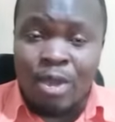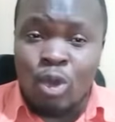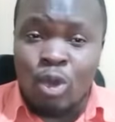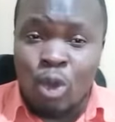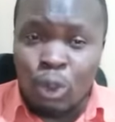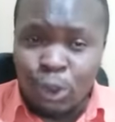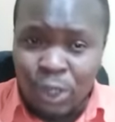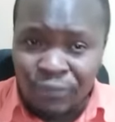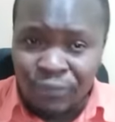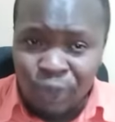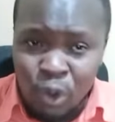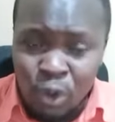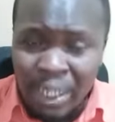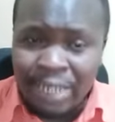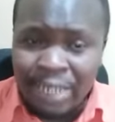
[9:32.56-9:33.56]
And also
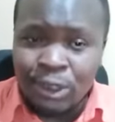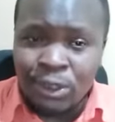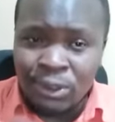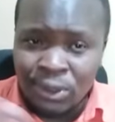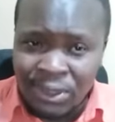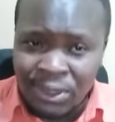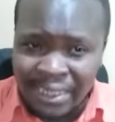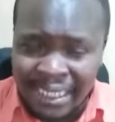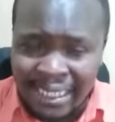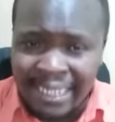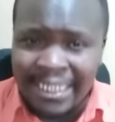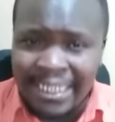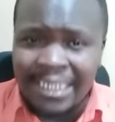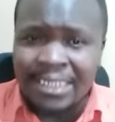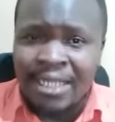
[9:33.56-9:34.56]
if you look at Johnson
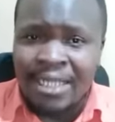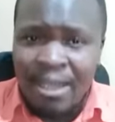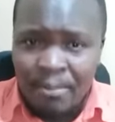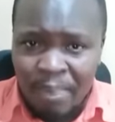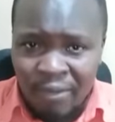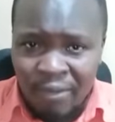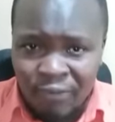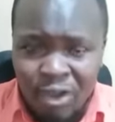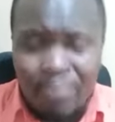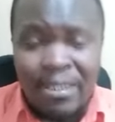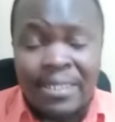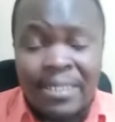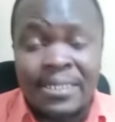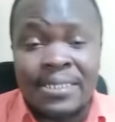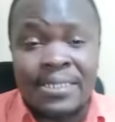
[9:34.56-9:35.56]
Sakaja's
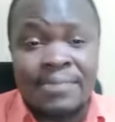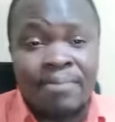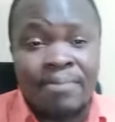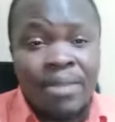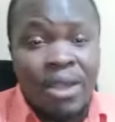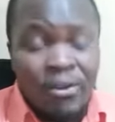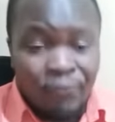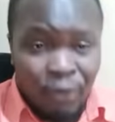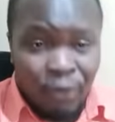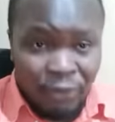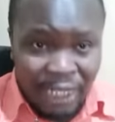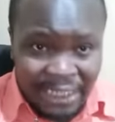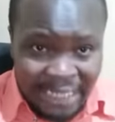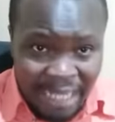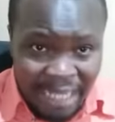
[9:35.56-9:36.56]
performance,
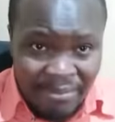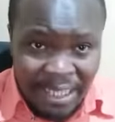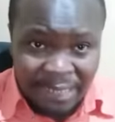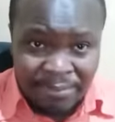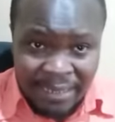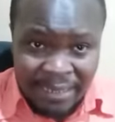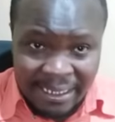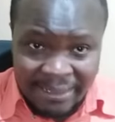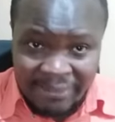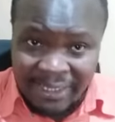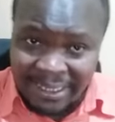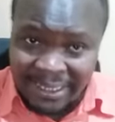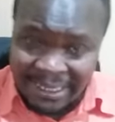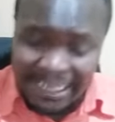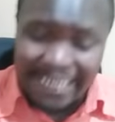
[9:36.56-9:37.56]
for the time he has been
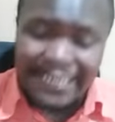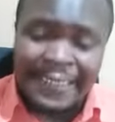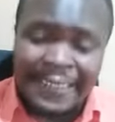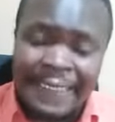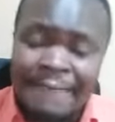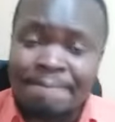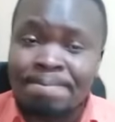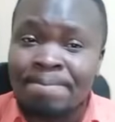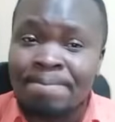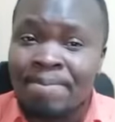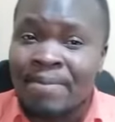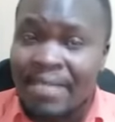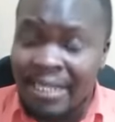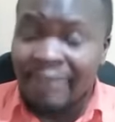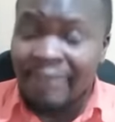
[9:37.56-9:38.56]
the senator
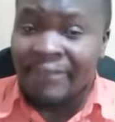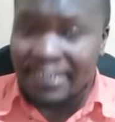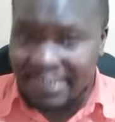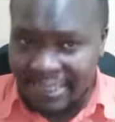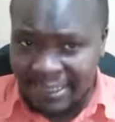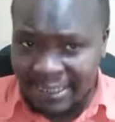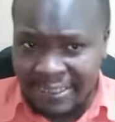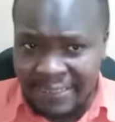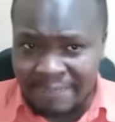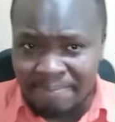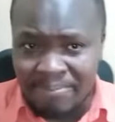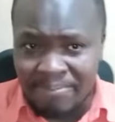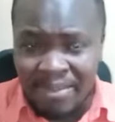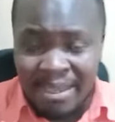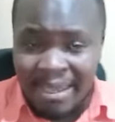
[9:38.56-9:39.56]
in the
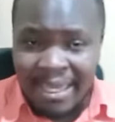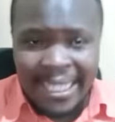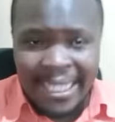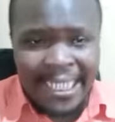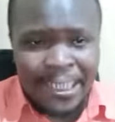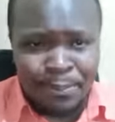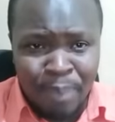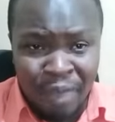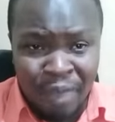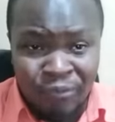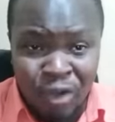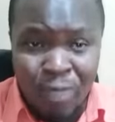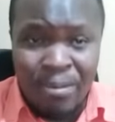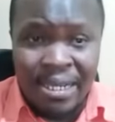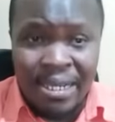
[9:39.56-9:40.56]
city, his
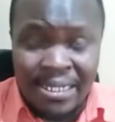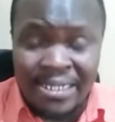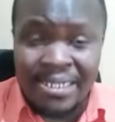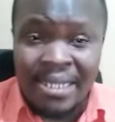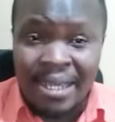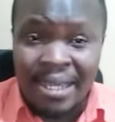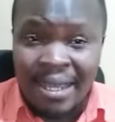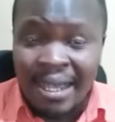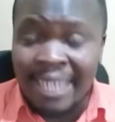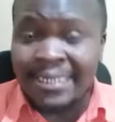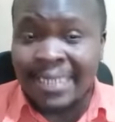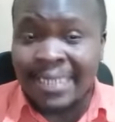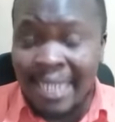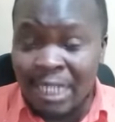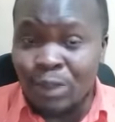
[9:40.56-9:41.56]
performance
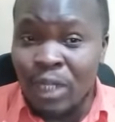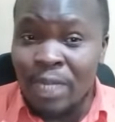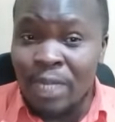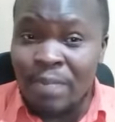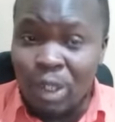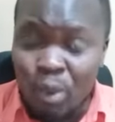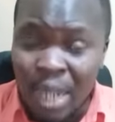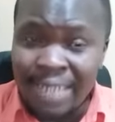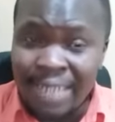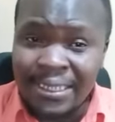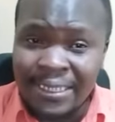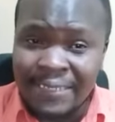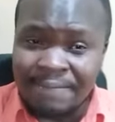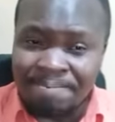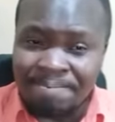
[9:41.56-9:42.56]
has actually been
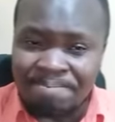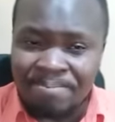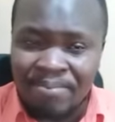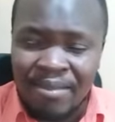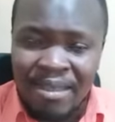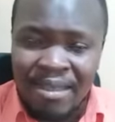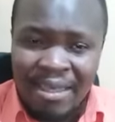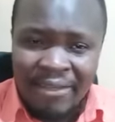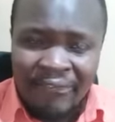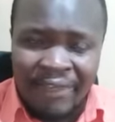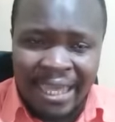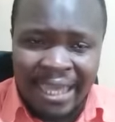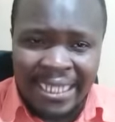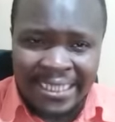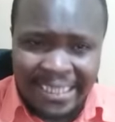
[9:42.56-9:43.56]
wanting.
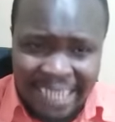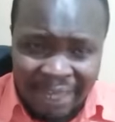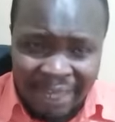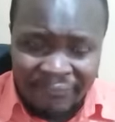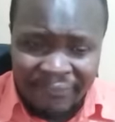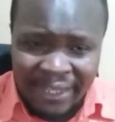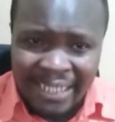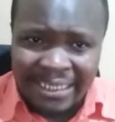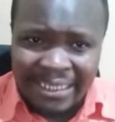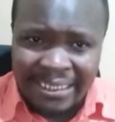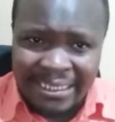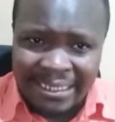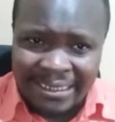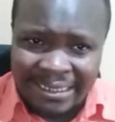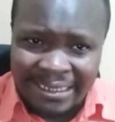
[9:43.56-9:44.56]
There is
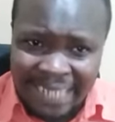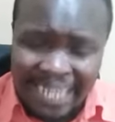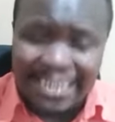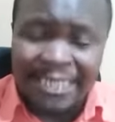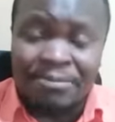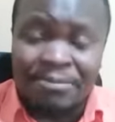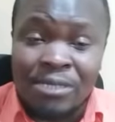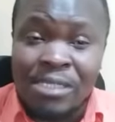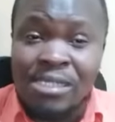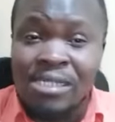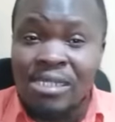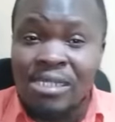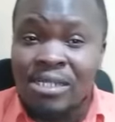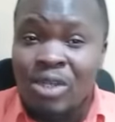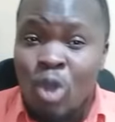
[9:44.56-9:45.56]
nothing tangible
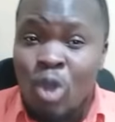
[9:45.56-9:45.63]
